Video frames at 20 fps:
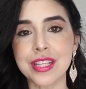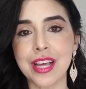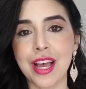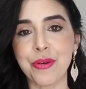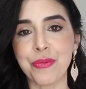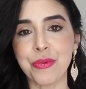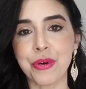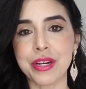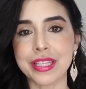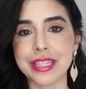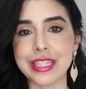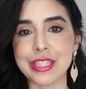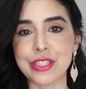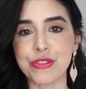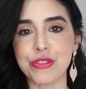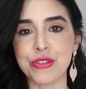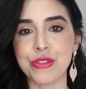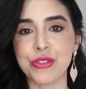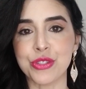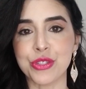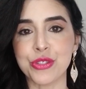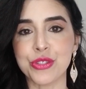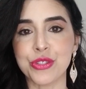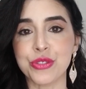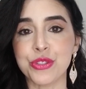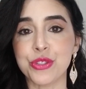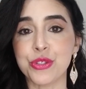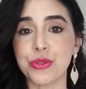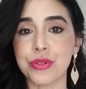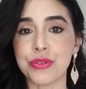I want to introduce
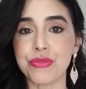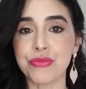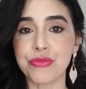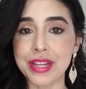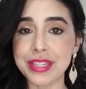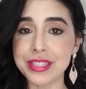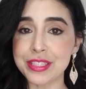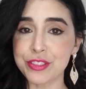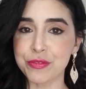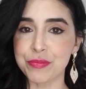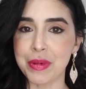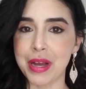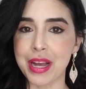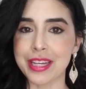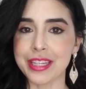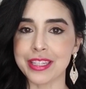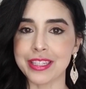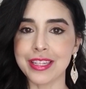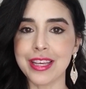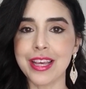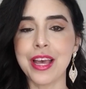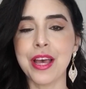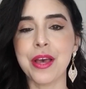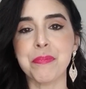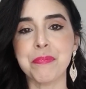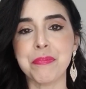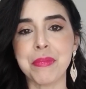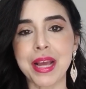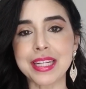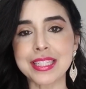you to a friend of mine,
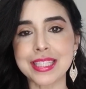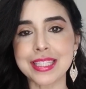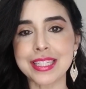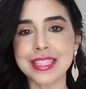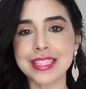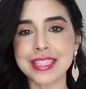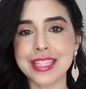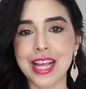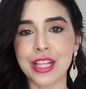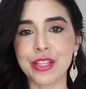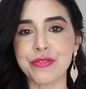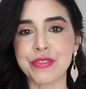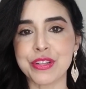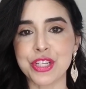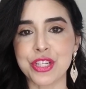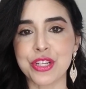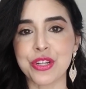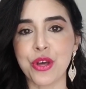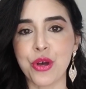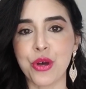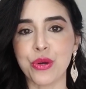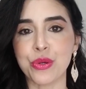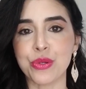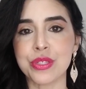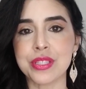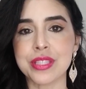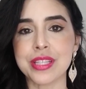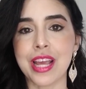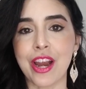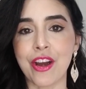Mexican television
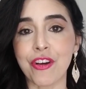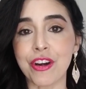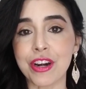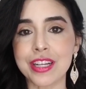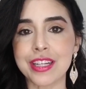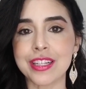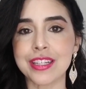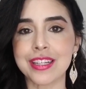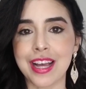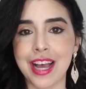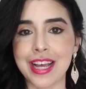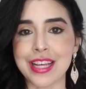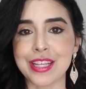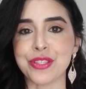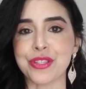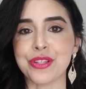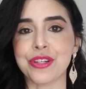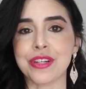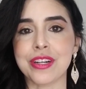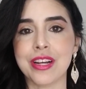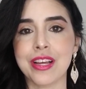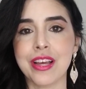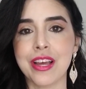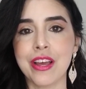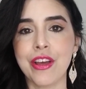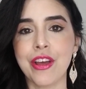host Erika Kaiser.